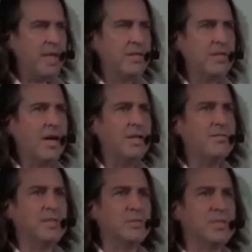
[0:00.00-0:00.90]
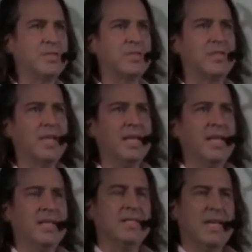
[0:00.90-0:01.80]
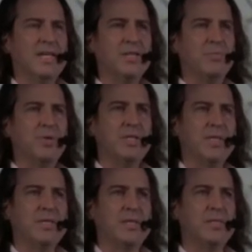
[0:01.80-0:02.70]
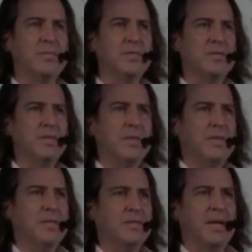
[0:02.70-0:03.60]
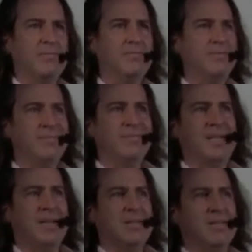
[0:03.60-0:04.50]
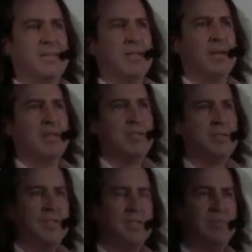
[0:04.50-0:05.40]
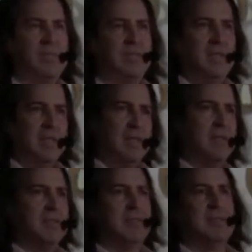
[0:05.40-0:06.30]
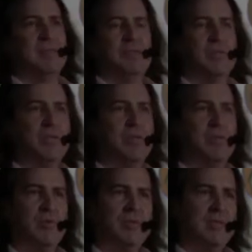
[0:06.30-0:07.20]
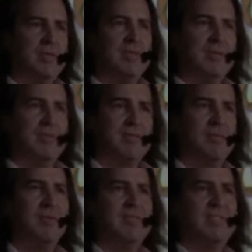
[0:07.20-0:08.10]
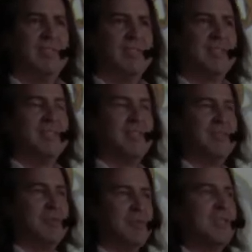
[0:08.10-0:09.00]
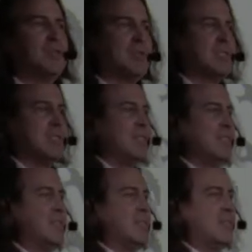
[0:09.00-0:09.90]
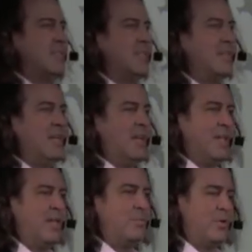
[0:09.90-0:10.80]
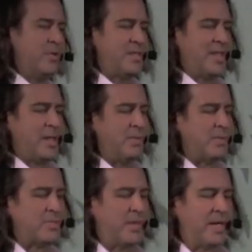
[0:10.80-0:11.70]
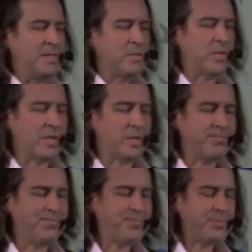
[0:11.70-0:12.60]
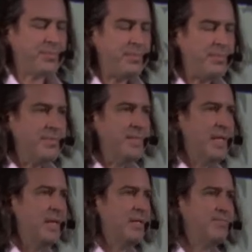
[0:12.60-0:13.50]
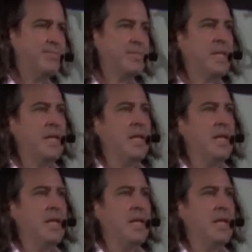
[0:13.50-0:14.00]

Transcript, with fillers: And a lot of this research is actually pretty accessible. Uh, I'm not a psychologist, but uh, you read through it. Some of these things, they're really cool studies that they did that help you understand how people's minds work. Um,